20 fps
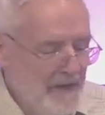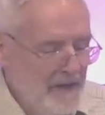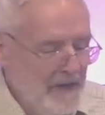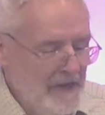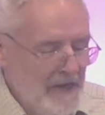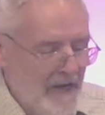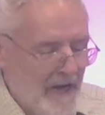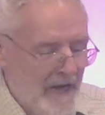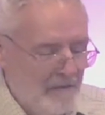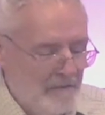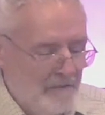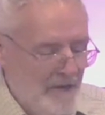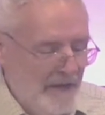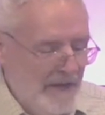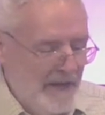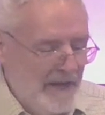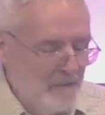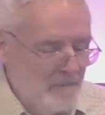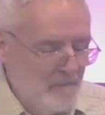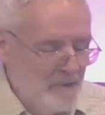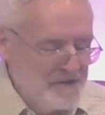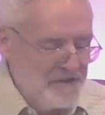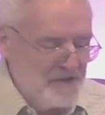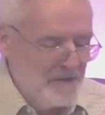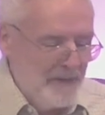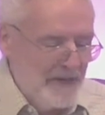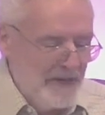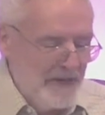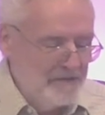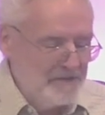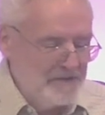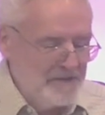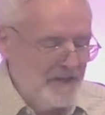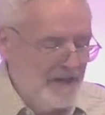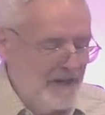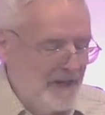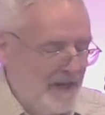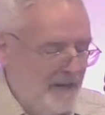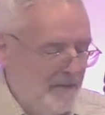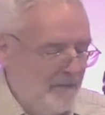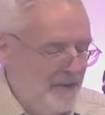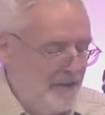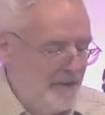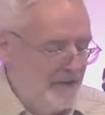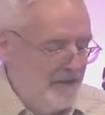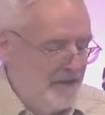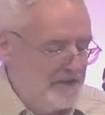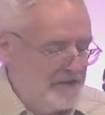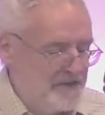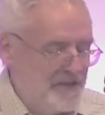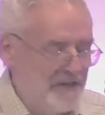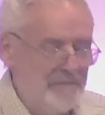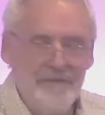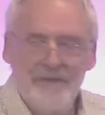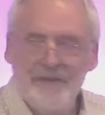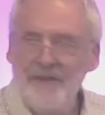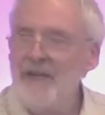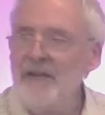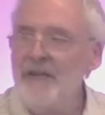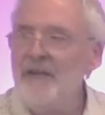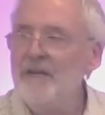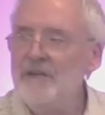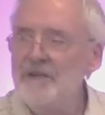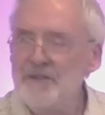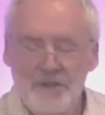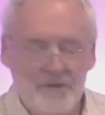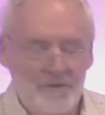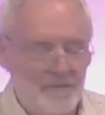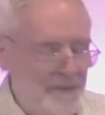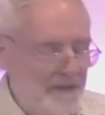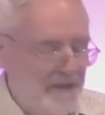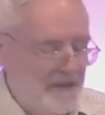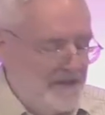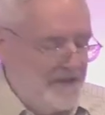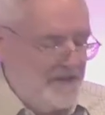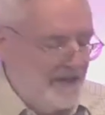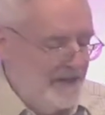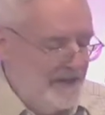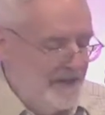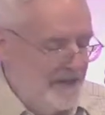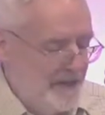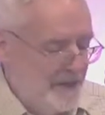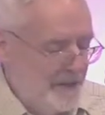It was about time that something should be done.